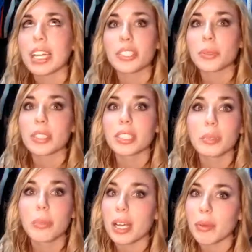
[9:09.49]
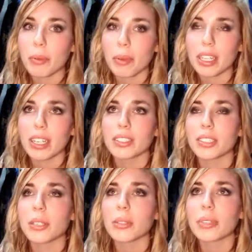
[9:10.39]
I just wanted to buy my palette now.
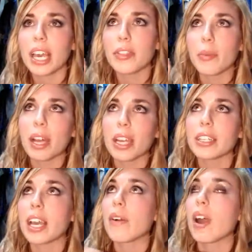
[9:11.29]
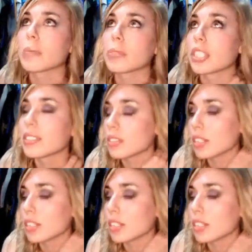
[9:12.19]
So they had the buy it now option.